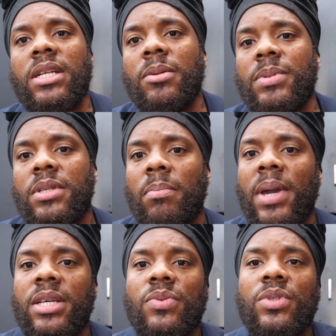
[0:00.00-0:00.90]
clippers the
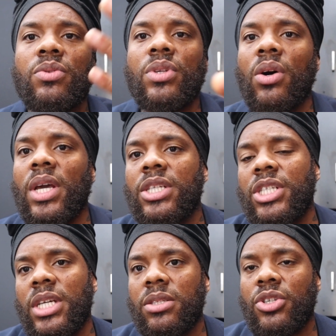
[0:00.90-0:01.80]
best when you know that
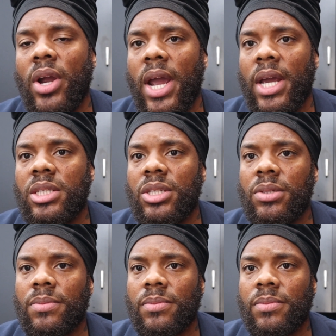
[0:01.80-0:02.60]
shit trash.